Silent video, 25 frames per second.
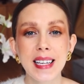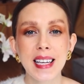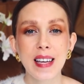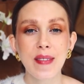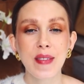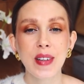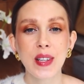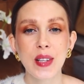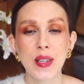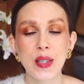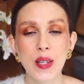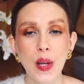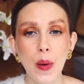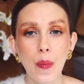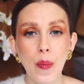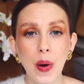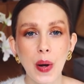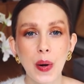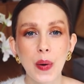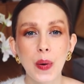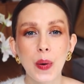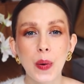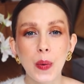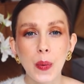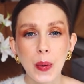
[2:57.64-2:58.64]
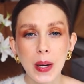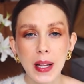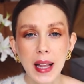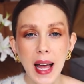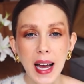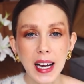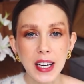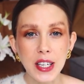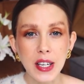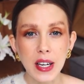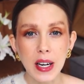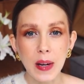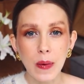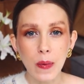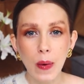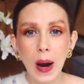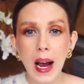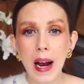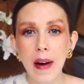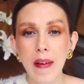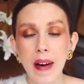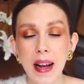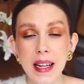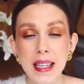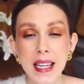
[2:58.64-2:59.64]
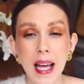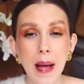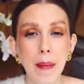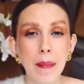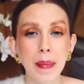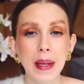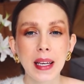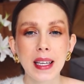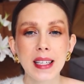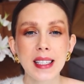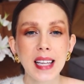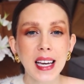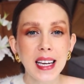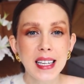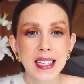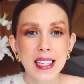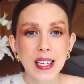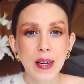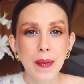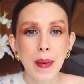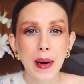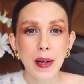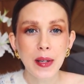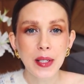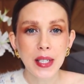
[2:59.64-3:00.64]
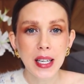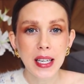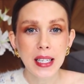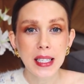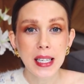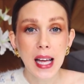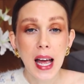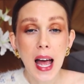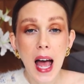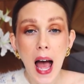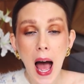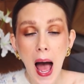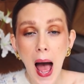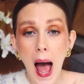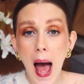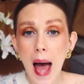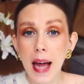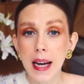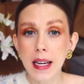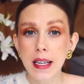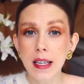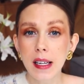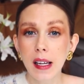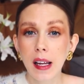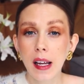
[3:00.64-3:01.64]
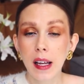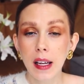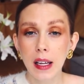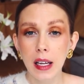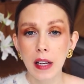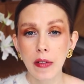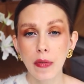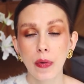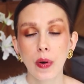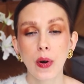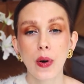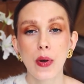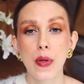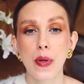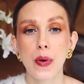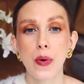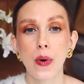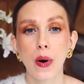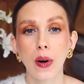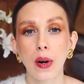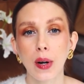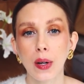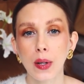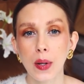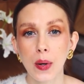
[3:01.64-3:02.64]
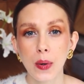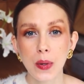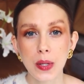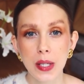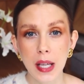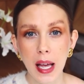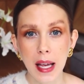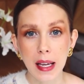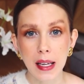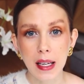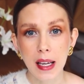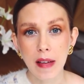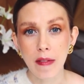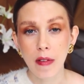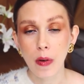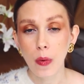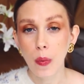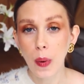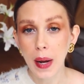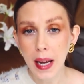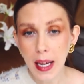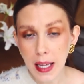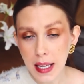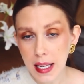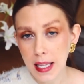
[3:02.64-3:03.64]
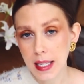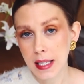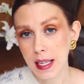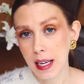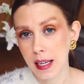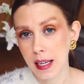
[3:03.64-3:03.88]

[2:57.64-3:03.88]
give it to someone who will actually wear it and be excited about it. And if we go through our clothes and give away these